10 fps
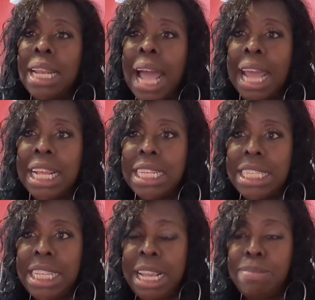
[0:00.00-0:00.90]
it's a lot
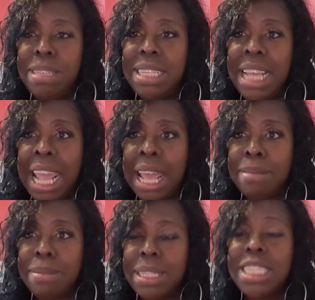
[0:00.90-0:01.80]
of steep
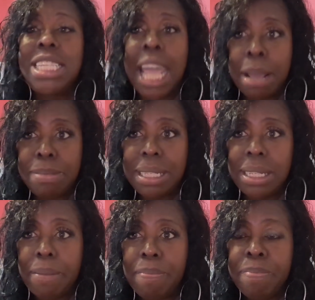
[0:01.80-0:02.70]

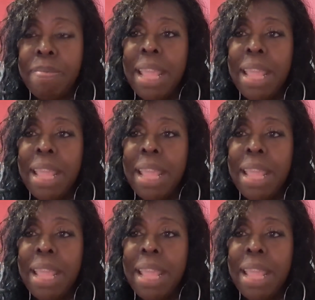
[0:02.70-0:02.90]
steps,